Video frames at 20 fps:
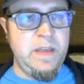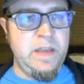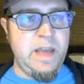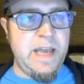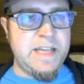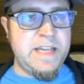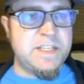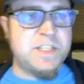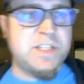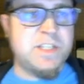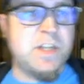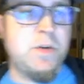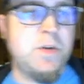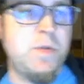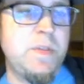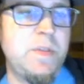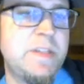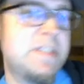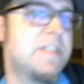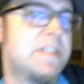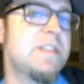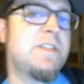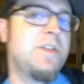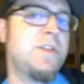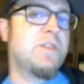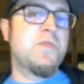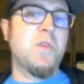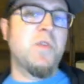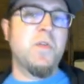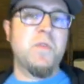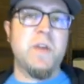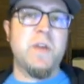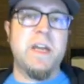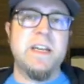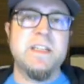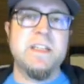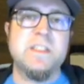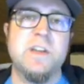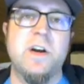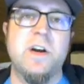And so this is useful for getting
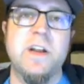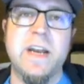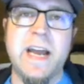started.